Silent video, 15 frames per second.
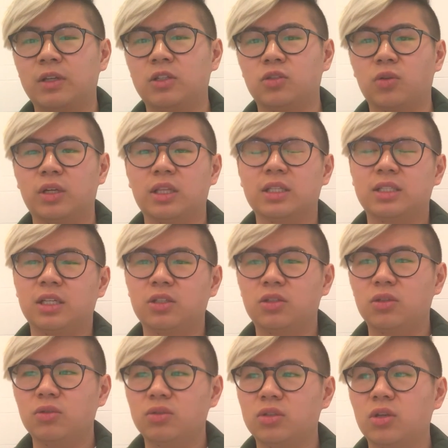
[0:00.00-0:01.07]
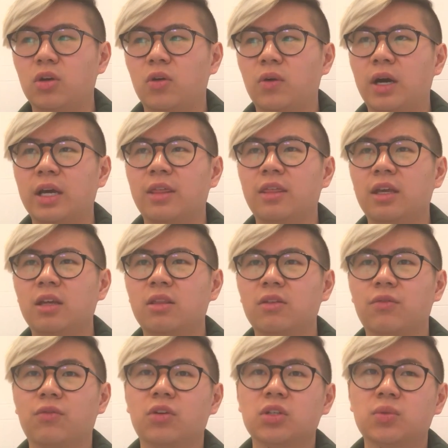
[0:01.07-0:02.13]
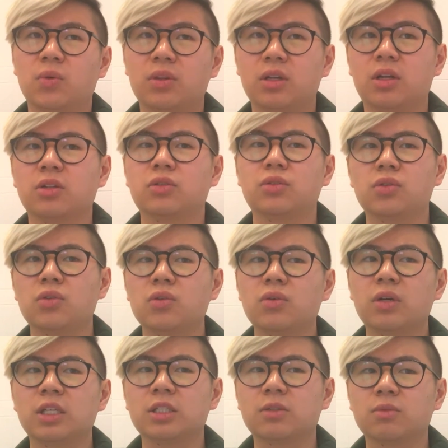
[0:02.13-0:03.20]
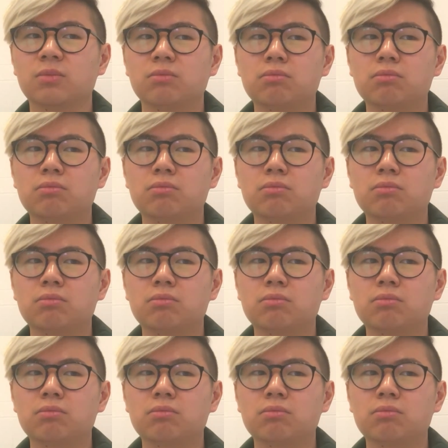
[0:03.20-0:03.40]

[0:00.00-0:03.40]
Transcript: enjoyed listening to. So I think the first one that I'll do is